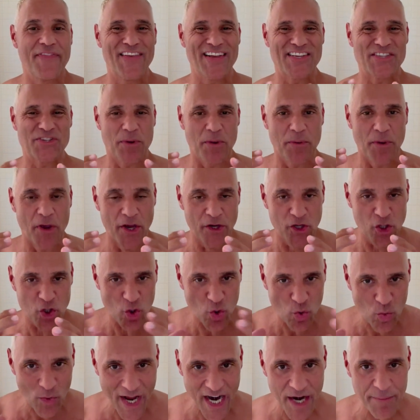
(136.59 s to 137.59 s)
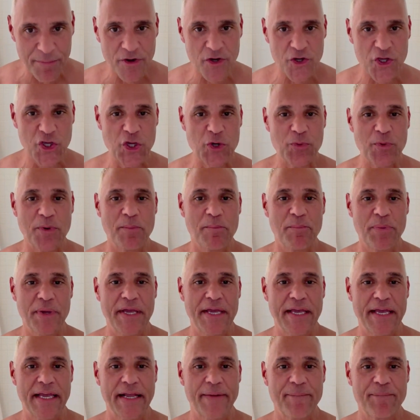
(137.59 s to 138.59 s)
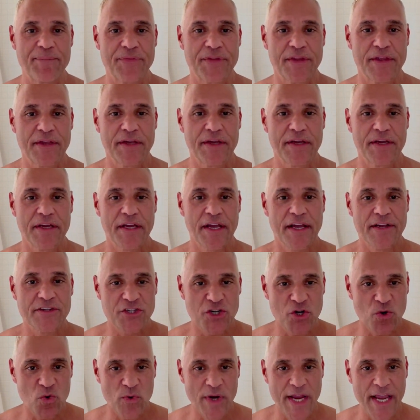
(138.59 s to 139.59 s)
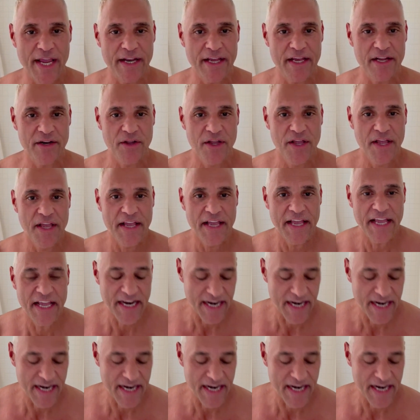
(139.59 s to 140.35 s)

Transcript: This incredible human being is created in